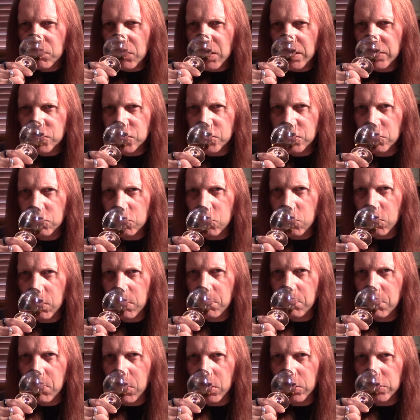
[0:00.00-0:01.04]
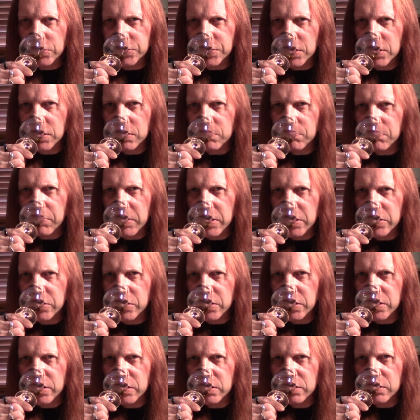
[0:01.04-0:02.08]
Still quite malty and
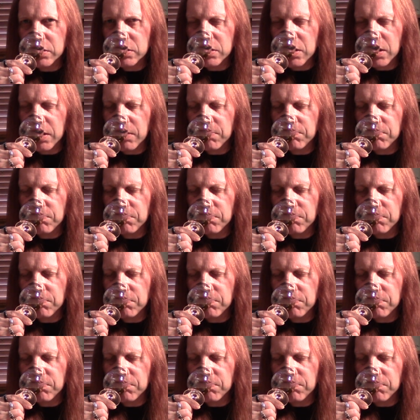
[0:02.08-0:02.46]
peaty and